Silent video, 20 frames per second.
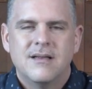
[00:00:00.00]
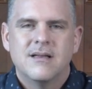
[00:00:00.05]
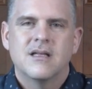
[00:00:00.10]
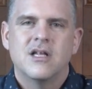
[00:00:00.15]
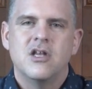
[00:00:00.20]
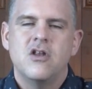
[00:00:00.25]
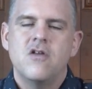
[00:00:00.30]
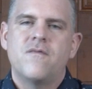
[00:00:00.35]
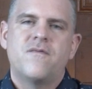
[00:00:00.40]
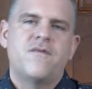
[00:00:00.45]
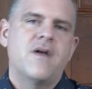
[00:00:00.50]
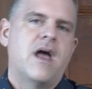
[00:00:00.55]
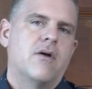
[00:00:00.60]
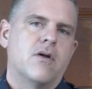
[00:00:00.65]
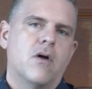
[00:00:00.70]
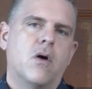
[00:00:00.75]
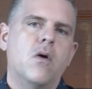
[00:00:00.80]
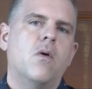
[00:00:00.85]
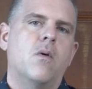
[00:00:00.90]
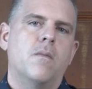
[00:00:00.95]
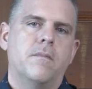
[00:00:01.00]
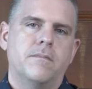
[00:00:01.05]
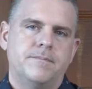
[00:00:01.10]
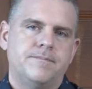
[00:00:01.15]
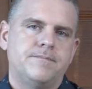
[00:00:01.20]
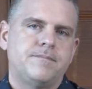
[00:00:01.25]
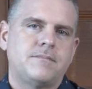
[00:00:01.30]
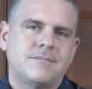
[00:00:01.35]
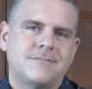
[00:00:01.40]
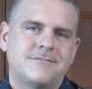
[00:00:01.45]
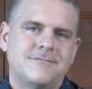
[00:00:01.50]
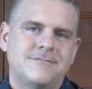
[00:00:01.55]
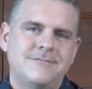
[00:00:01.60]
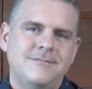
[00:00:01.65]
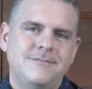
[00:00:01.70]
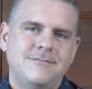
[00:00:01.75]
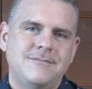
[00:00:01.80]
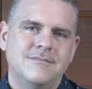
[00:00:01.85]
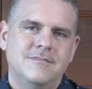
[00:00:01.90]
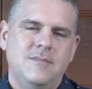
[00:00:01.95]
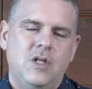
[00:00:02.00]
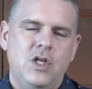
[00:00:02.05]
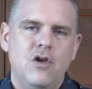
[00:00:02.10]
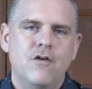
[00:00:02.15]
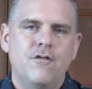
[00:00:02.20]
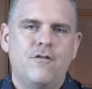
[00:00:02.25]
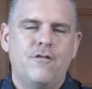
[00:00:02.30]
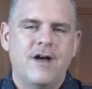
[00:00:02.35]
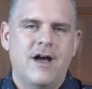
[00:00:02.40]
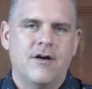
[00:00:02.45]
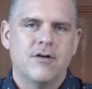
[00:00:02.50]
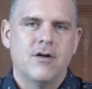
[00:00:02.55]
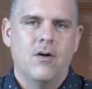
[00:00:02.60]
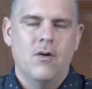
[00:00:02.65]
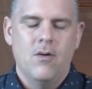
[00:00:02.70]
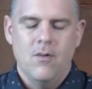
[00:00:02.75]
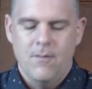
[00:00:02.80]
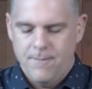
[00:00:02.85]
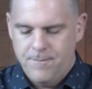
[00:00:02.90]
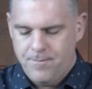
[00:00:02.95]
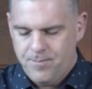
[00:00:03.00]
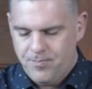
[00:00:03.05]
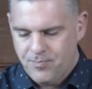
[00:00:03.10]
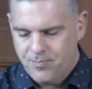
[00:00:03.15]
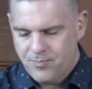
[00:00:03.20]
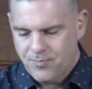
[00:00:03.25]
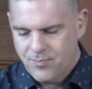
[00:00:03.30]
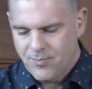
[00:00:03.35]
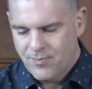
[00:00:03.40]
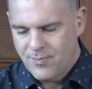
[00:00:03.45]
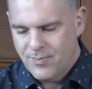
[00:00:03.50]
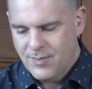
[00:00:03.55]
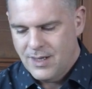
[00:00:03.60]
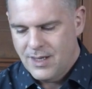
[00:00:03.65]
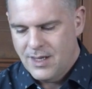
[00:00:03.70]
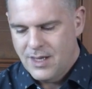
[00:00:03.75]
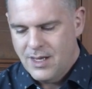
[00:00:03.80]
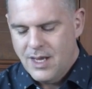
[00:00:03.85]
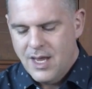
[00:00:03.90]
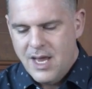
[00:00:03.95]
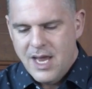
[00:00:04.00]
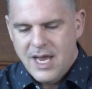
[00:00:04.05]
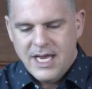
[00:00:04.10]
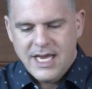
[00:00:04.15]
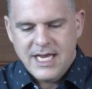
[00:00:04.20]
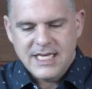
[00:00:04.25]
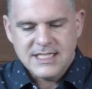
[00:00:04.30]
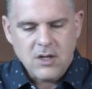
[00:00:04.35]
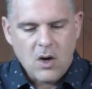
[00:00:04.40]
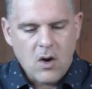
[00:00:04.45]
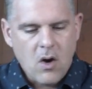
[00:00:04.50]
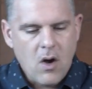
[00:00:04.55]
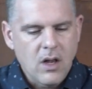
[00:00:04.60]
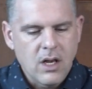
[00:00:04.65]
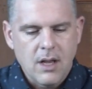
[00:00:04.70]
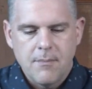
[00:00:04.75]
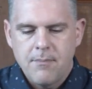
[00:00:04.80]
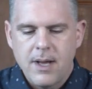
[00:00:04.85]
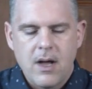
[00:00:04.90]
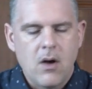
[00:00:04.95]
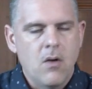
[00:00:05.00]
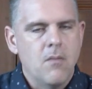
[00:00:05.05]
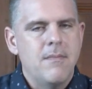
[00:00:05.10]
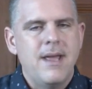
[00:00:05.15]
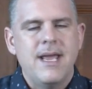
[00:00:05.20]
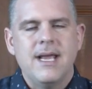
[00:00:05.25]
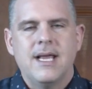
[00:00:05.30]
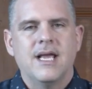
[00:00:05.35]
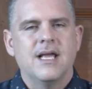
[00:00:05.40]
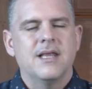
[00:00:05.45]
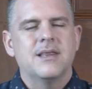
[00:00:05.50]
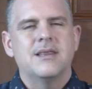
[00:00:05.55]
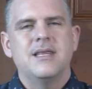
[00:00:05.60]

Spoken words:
then you found home. You found home. He's all about making